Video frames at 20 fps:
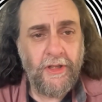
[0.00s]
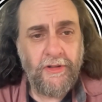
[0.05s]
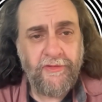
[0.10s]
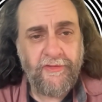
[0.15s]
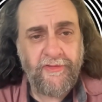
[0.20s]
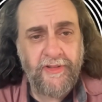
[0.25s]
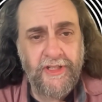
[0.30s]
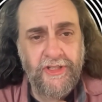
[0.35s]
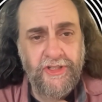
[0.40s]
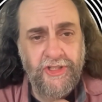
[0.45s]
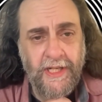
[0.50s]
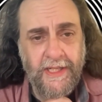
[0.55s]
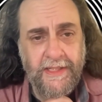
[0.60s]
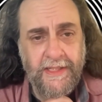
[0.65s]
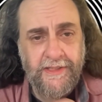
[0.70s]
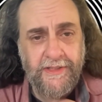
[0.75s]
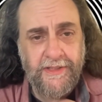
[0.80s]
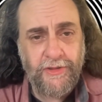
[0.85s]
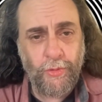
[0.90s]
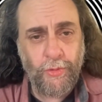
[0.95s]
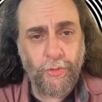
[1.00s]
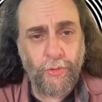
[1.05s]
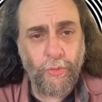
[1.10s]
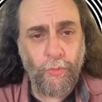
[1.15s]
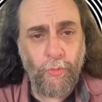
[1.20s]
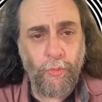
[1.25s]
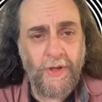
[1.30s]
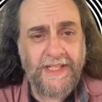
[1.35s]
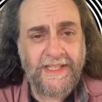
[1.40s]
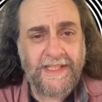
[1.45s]
fish headed or
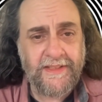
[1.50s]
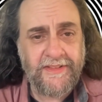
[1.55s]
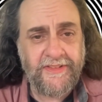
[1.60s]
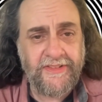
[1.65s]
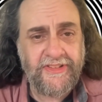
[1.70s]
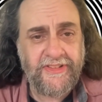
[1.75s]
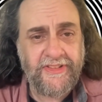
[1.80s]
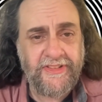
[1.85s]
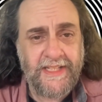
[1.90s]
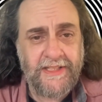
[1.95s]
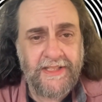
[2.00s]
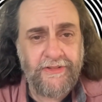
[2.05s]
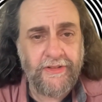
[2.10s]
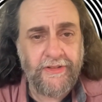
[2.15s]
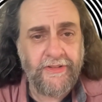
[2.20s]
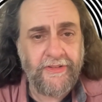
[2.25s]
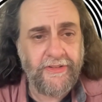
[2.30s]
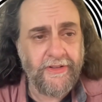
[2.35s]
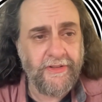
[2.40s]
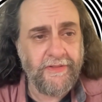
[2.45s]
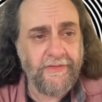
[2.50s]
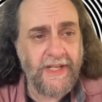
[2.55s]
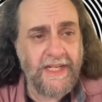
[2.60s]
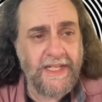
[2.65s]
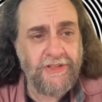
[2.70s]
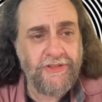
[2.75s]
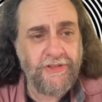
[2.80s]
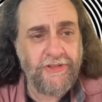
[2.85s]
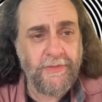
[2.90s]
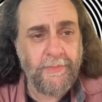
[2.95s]
winged sages of
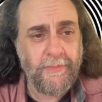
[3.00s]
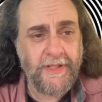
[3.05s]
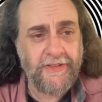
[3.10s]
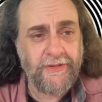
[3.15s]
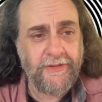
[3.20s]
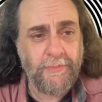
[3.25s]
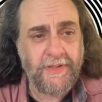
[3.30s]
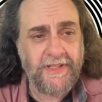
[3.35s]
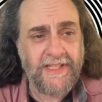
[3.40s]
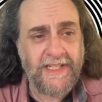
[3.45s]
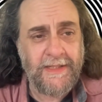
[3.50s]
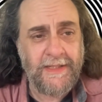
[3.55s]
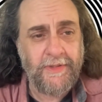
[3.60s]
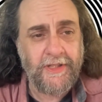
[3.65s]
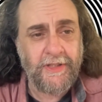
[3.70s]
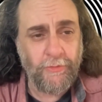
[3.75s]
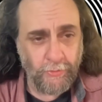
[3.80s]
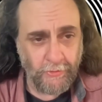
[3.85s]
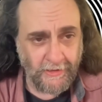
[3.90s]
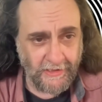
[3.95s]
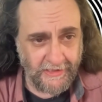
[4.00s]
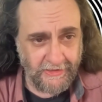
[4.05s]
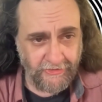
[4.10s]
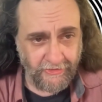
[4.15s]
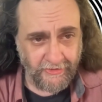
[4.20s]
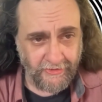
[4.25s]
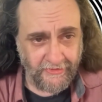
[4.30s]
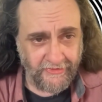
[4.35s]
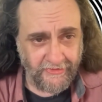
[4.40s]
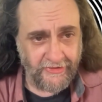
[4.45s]
ancient Mesopotamian
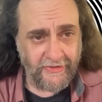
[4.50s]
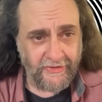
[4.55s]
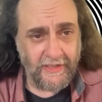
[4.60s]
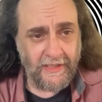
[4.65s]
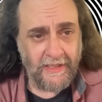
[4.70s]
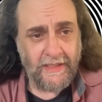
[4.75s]
religions